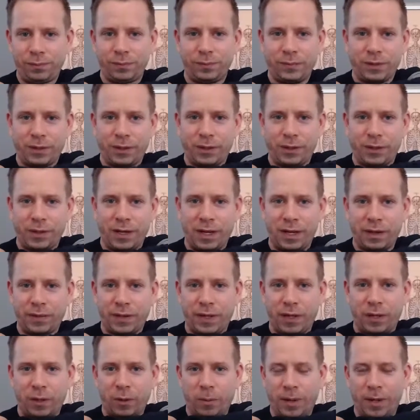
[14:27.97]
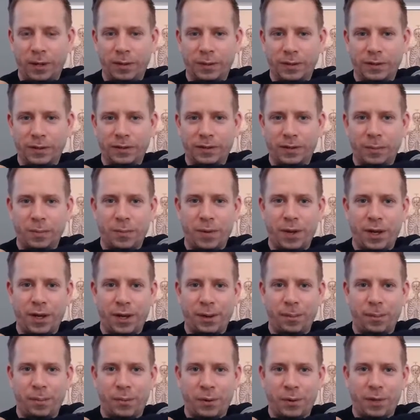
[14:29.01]
So your left elbow is
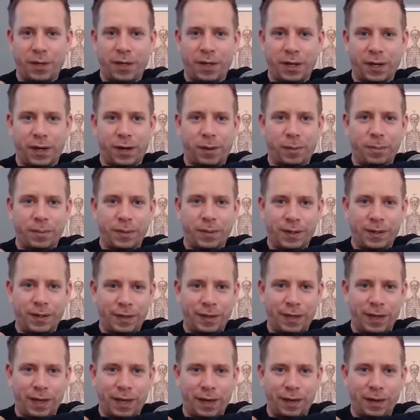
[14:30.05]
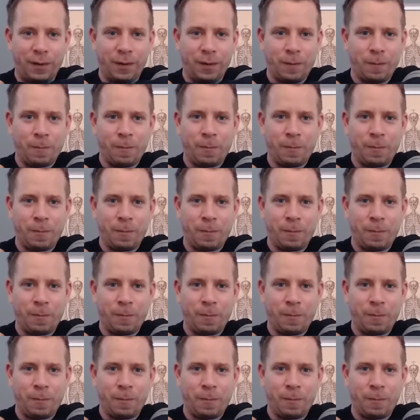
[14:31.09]
somewhere pointing up in the air.